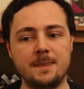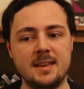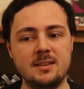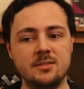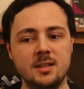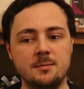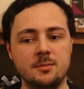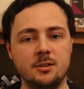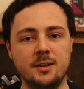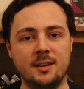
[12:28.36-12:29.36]
even him,
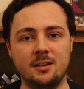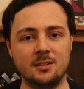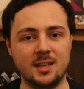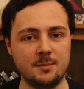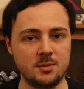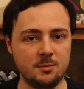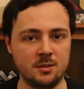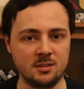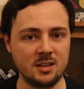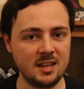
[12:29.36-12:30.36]
you know, he kind of keeps up
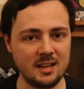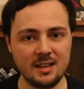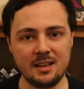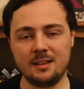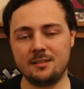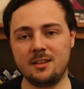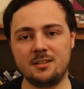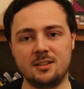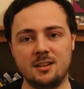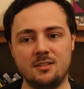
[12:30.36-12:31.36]
this
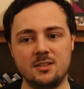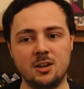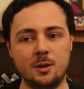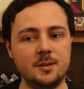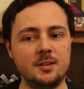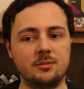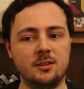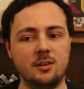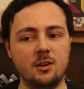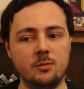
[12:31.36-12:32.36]
comedy
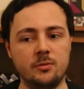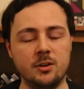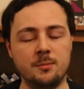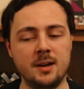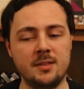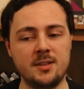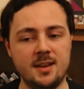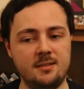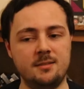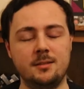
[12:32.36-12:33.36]
throughout the whole film. And
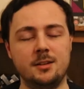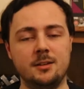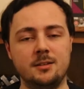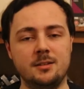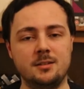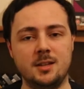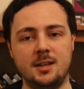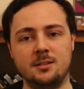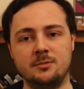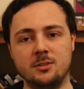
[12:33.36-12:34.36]
then, you know, he's
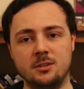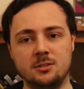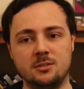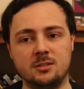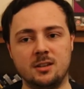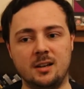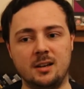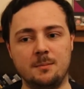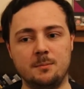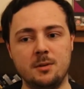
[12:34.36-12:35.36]
taken, of course,
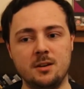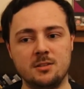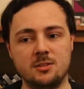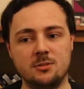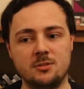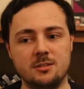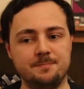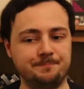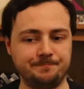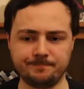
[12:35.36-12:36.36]
by the soldier.
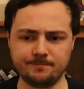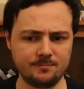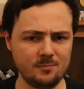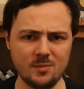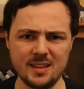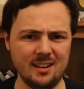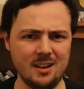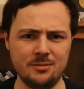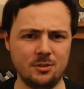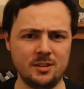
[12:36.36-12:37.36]
And I
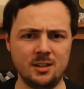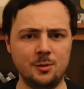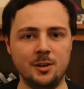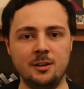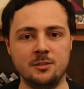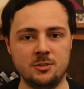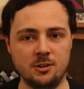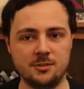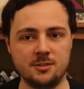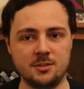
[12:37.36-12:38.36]
thought, you know, when I heard the
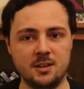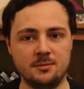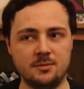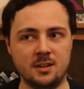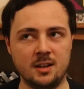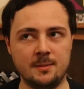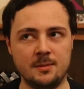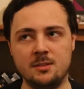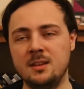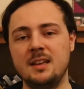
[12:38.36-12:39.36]
shots and stuff,
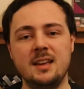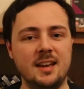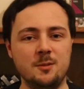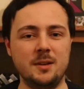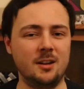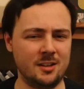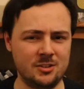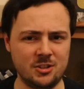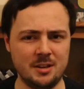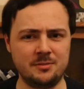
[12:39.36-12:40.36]
that it'd be like a
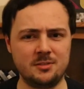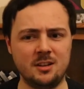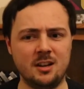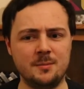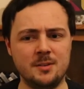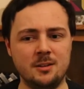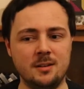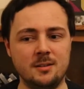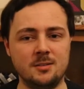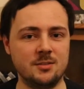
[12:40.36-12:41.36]
shift. You know,
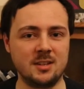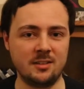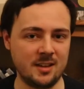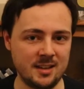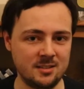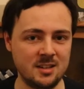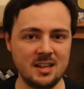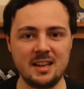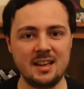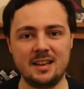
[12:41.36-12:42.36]
it turns out that he's
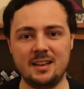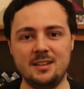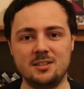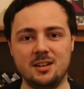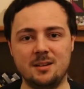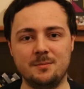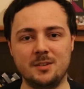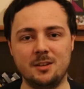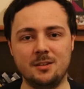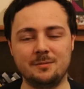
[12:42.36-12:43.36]
you
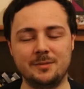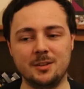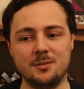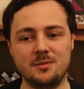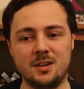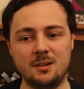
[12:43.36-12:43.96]
know, kind of